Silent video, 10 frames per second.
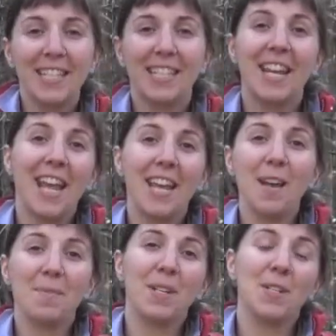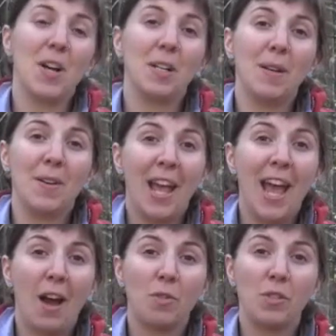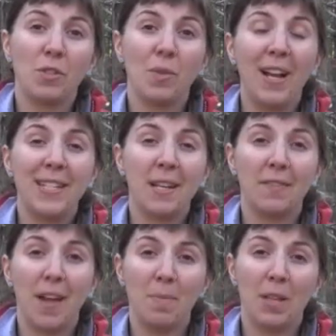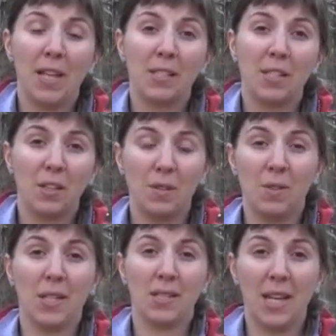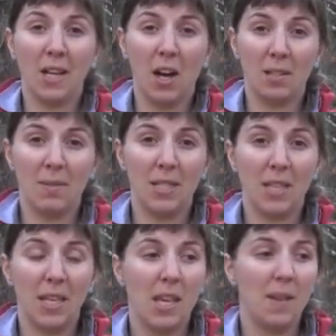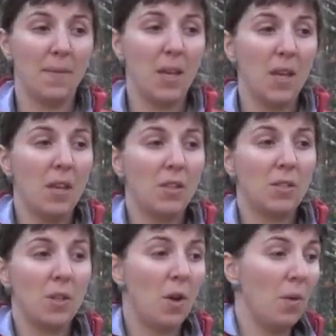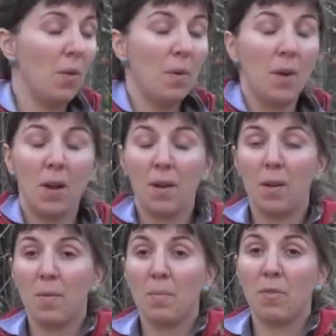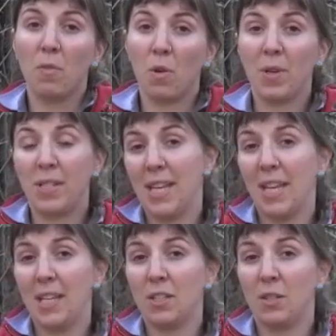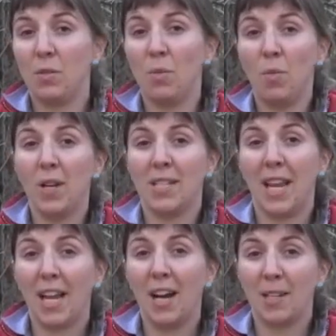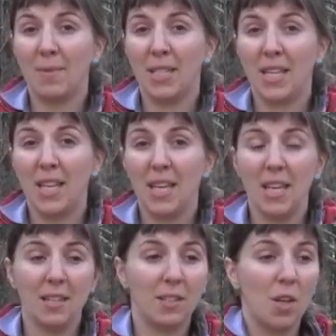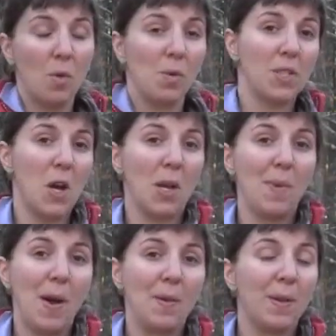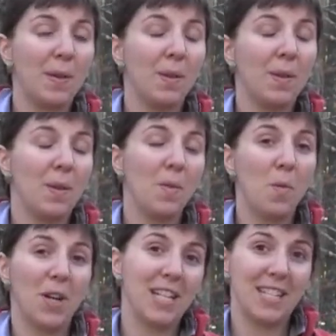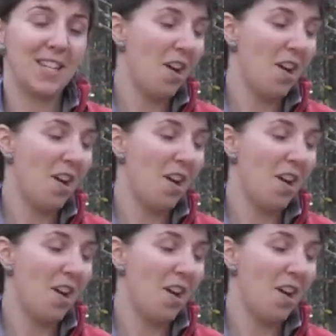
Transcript: Today I'm going to talk about how to identify plants using a dichotomous key. So before we dig into what a dichotomous key is, we'll talk about what it's